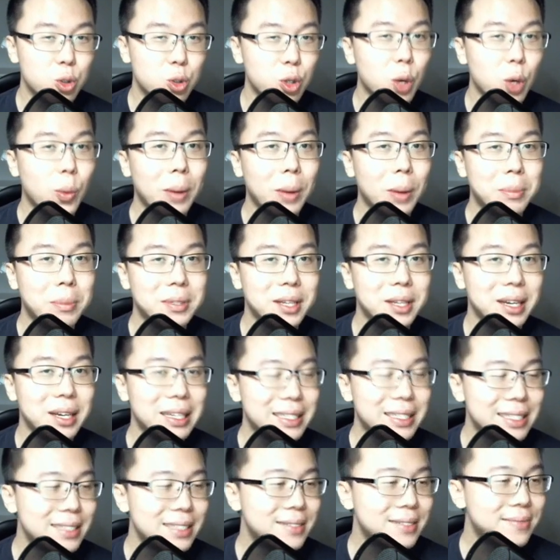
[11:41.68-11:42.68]
to your
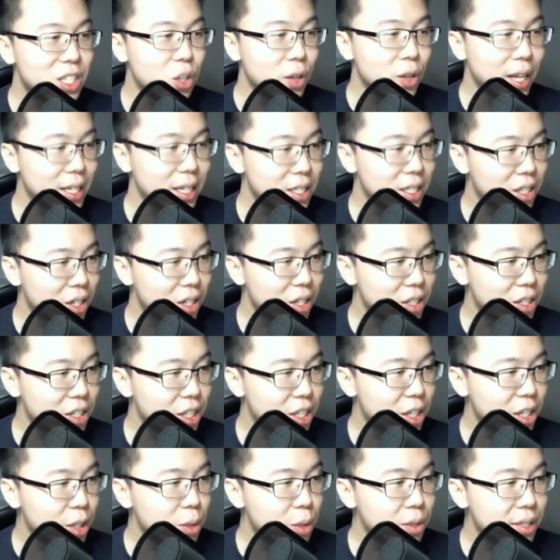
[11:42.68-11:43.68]
website. So let's
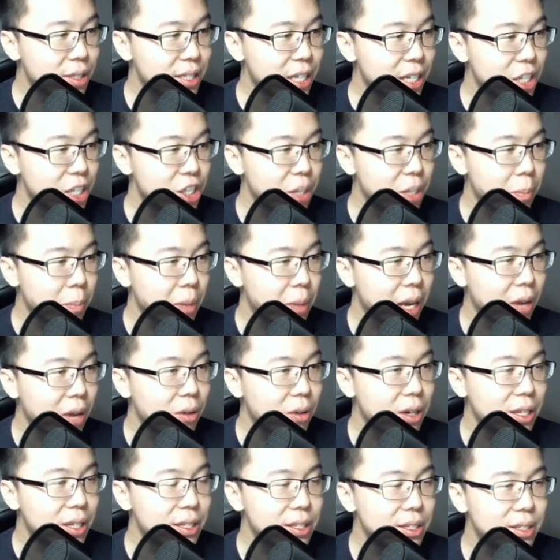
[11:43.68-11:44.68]
continue search
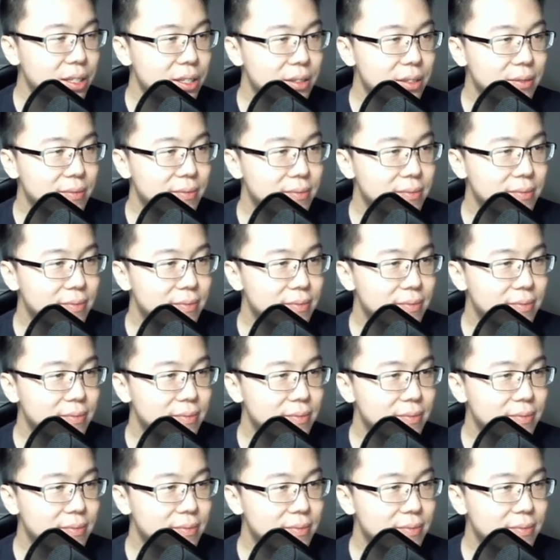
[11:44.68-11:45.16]
appearance.